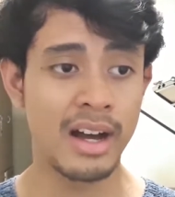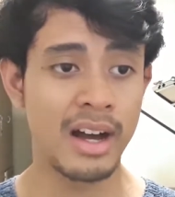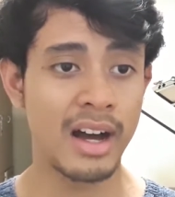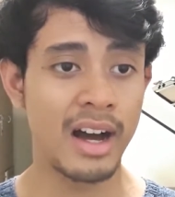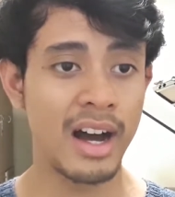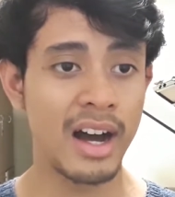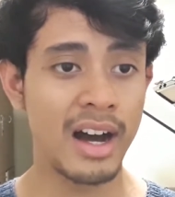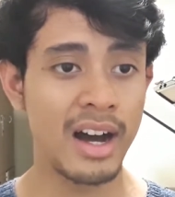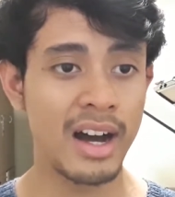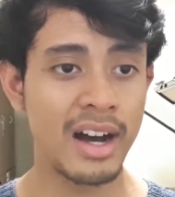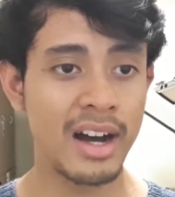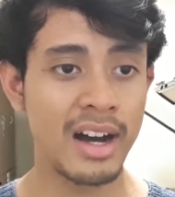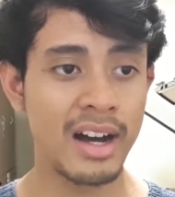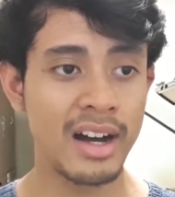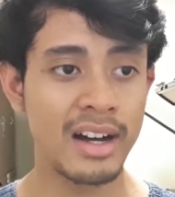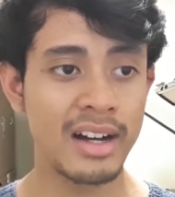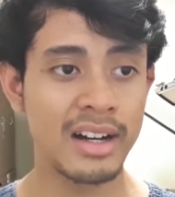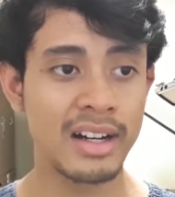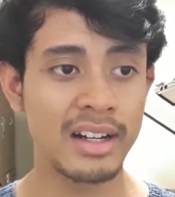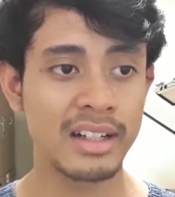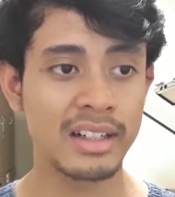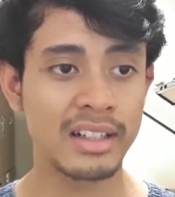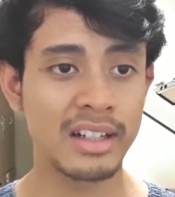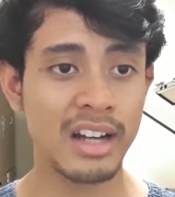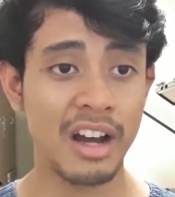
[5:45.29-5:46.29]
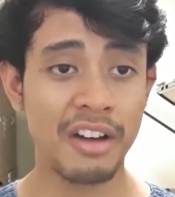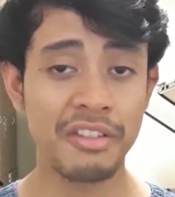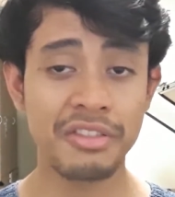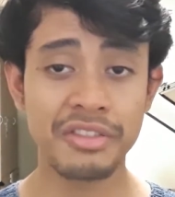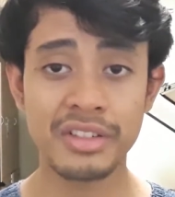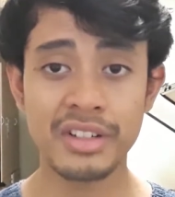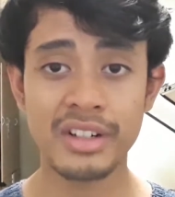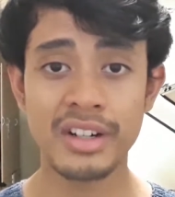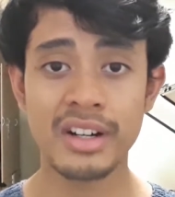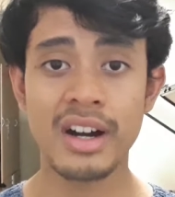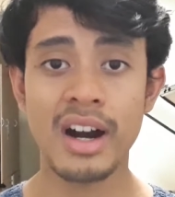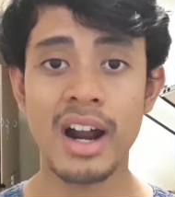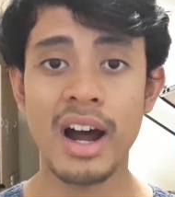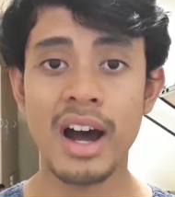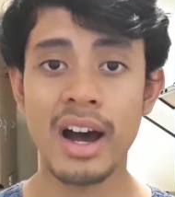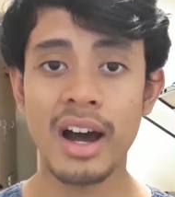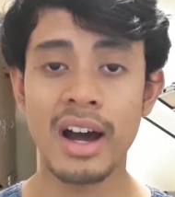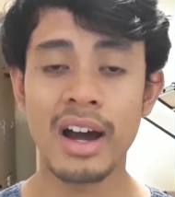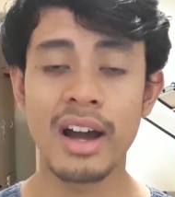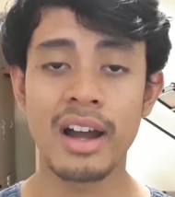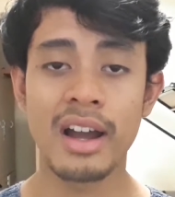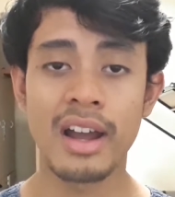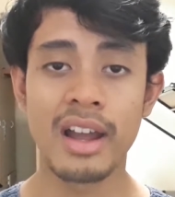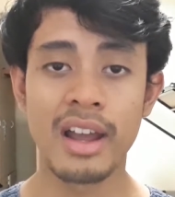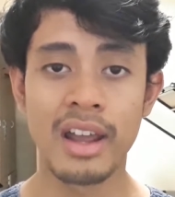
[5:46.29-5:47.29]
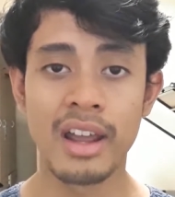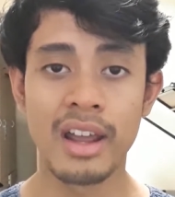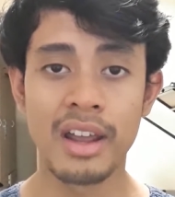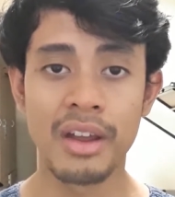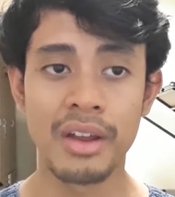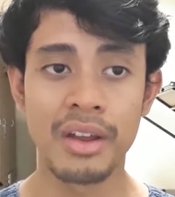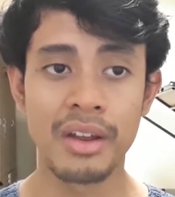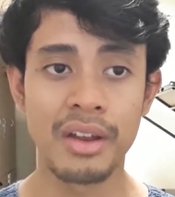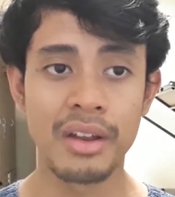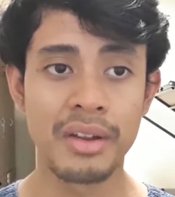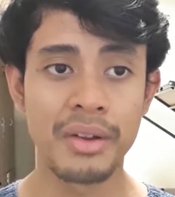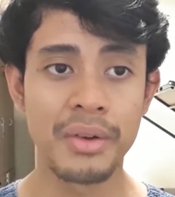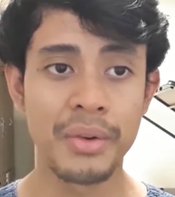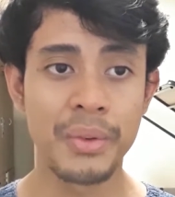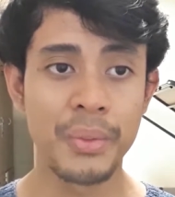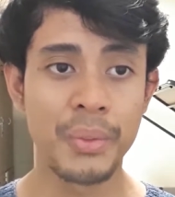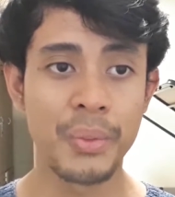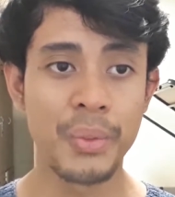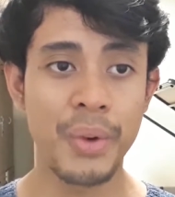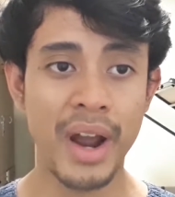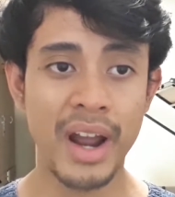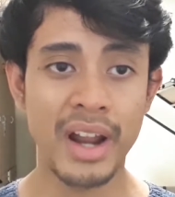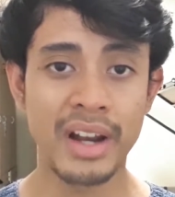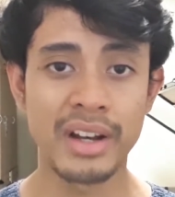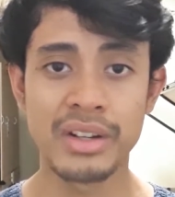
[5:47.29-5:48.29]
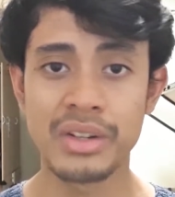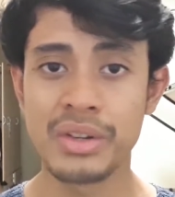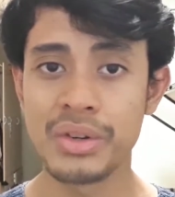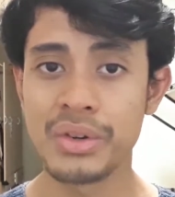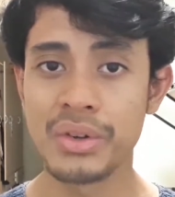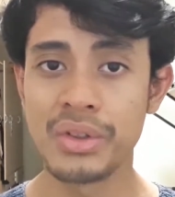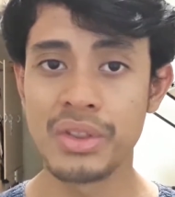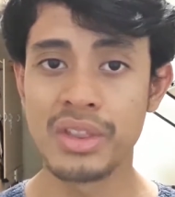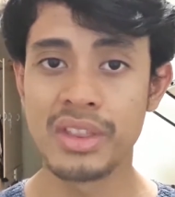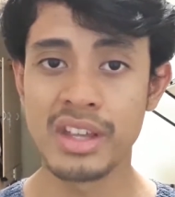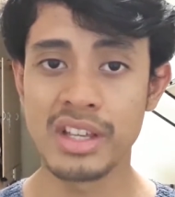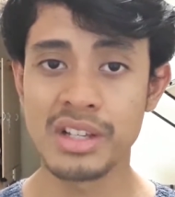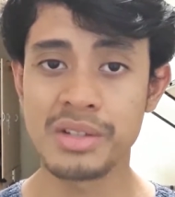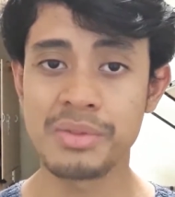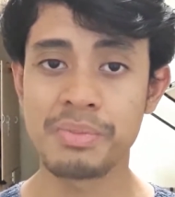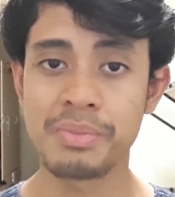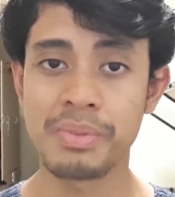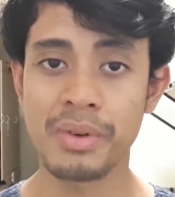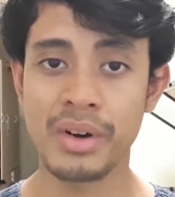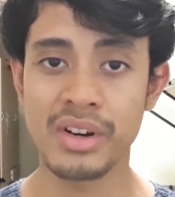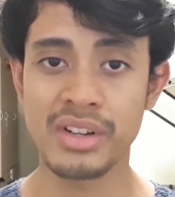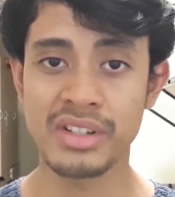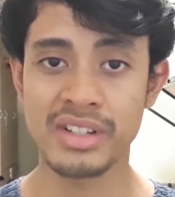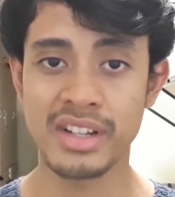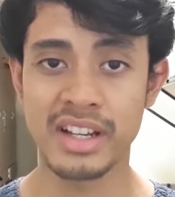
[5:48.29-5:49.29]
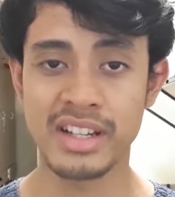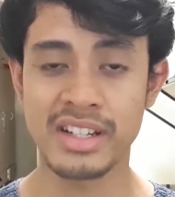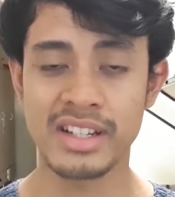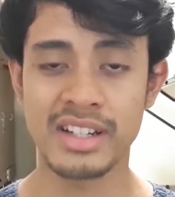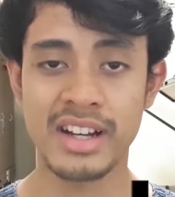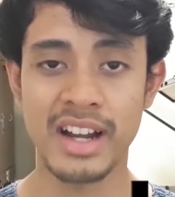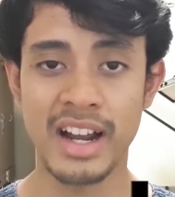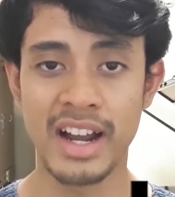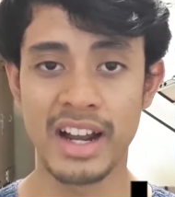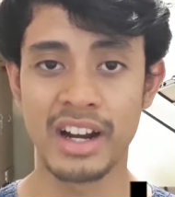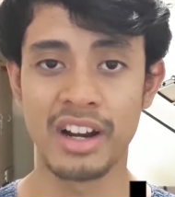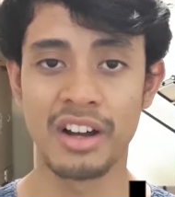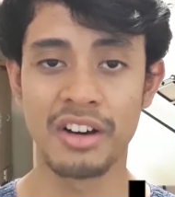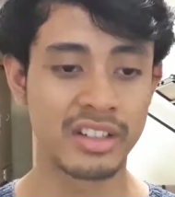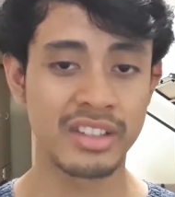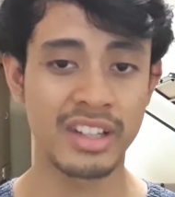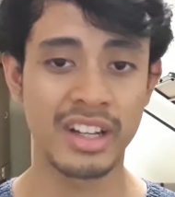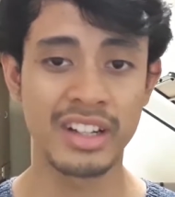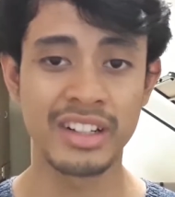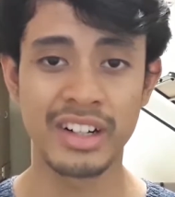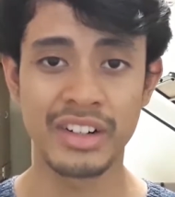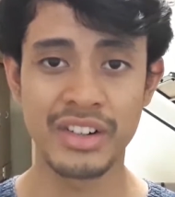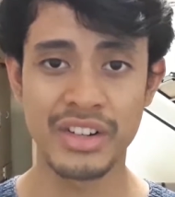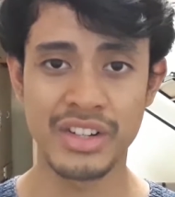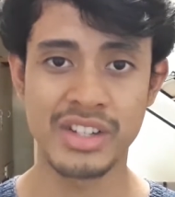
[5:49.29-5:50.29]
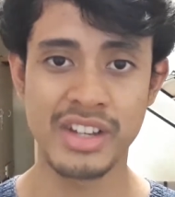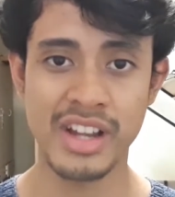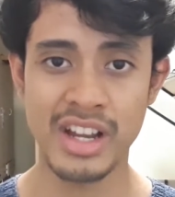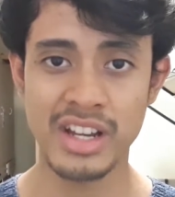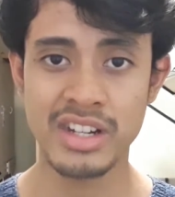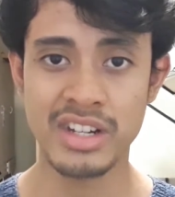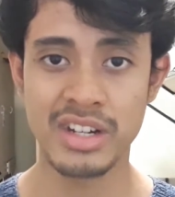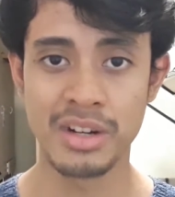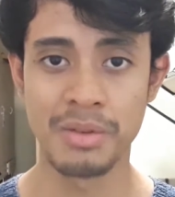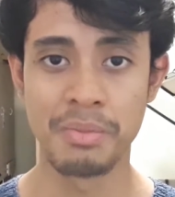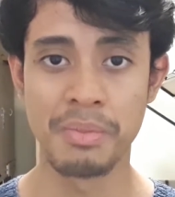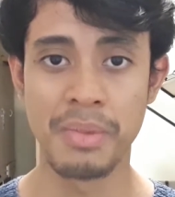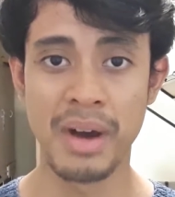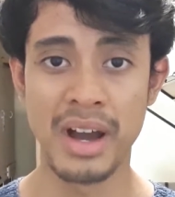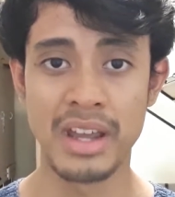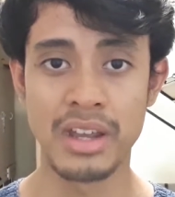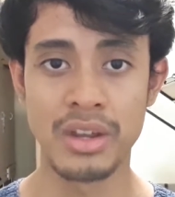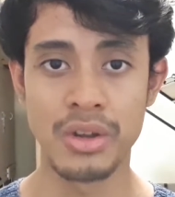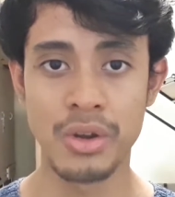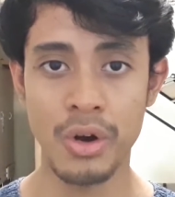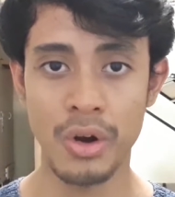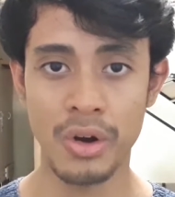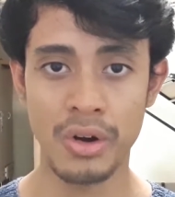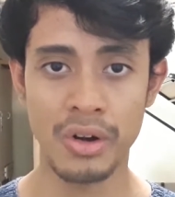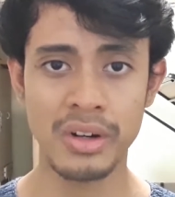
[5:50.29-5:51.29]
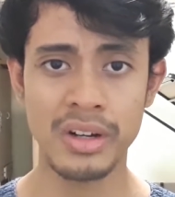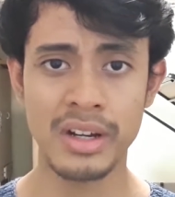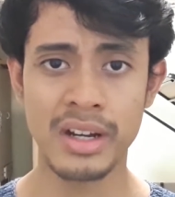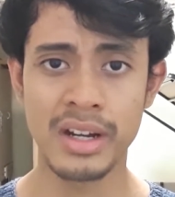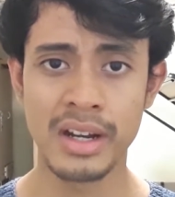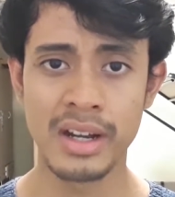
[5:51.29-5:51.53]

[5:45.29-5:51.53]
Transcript: And after I went through this process, kind of standardization by York